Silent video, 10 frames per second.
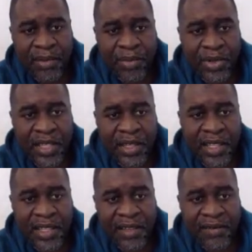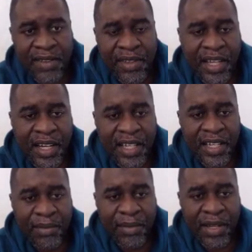put in the card
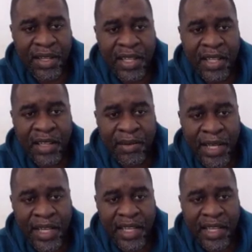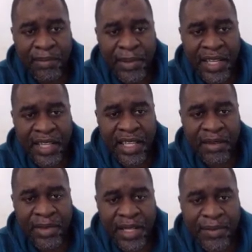number, my
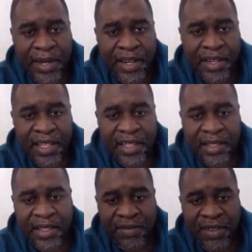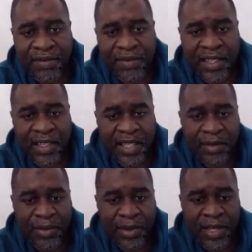name, expiry date, CVV. Let
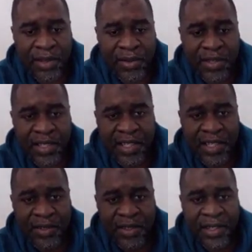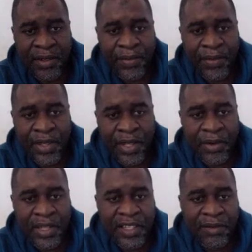me put in those details.
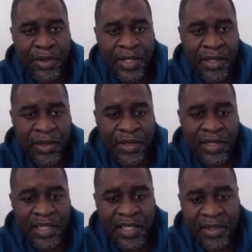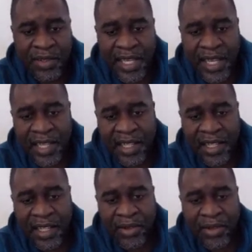Once I've put in those details, I can
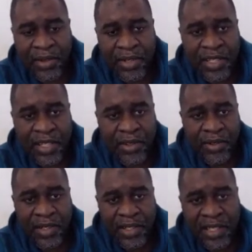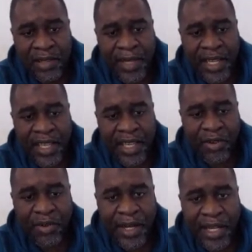click on continue. This is my
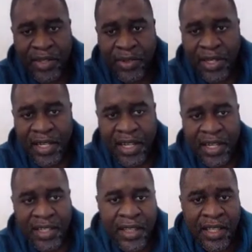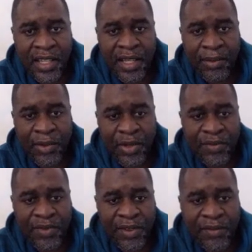EcoBank dollar card. Then I'm going
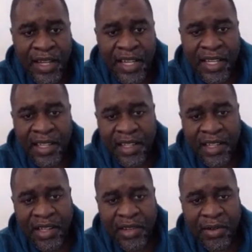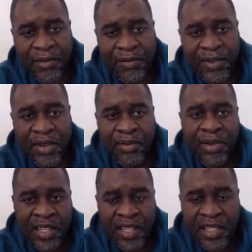to verify and
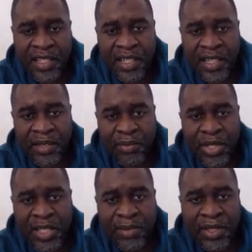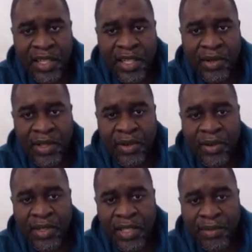confirm. It brings me here to the
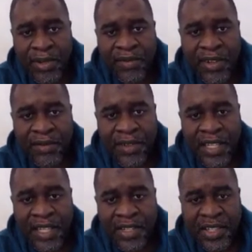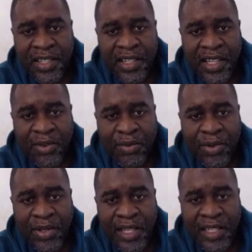OTP verification. I'll
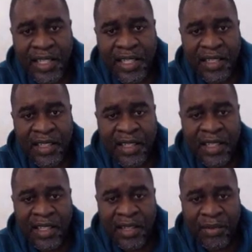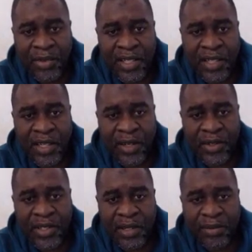put that in. Put in the
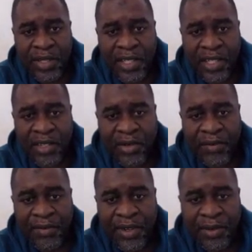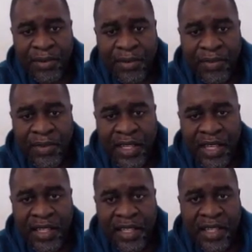OTP and confirm,
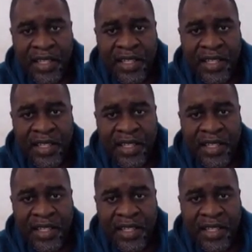and here it's